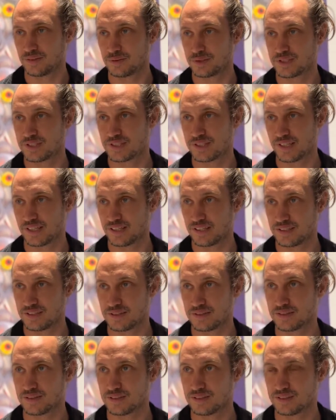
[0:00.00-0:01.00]
would say,
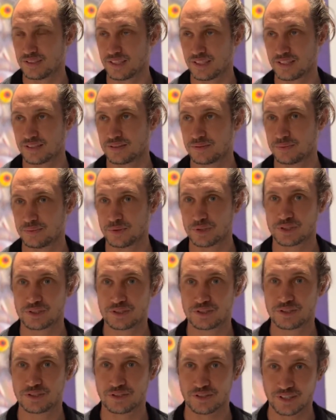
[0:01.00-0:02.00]
like what
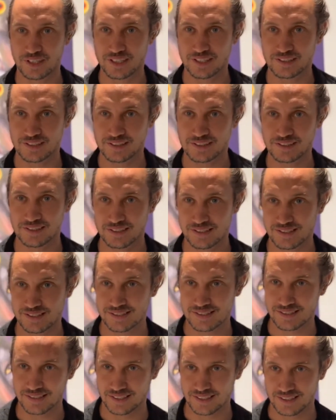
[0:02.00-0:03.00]
triggered
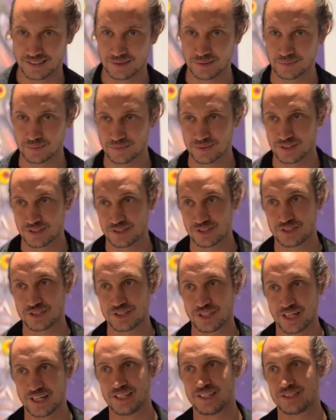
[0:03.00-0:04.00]
this this
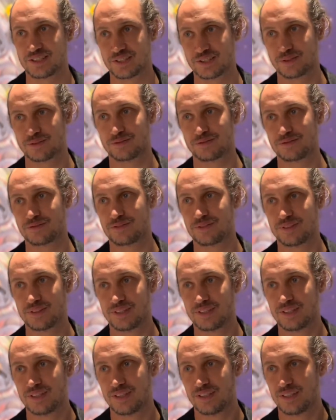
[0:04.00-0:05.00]
change of
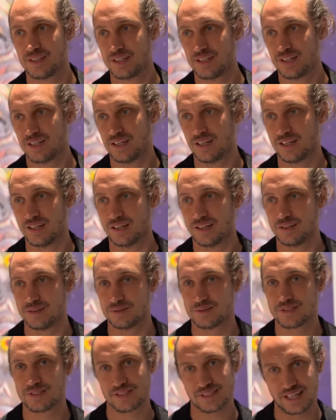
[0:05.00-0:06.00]

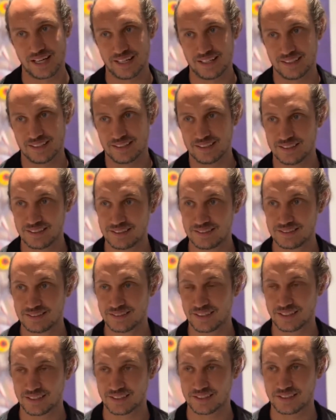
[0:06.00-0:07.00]
style,
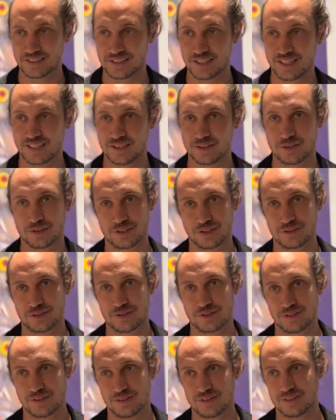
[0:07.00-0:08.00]
I can tell, or just
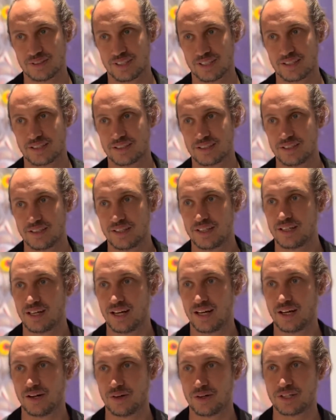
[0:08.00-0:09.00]
like
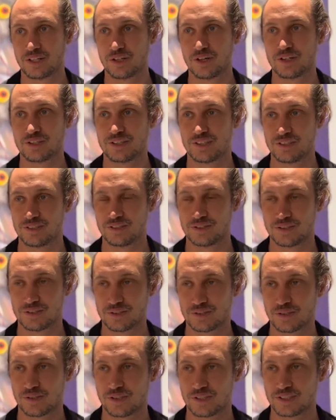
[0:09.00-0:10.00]
how I got into the
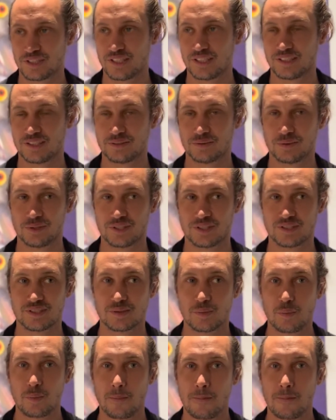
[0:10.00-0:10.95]
storytelling was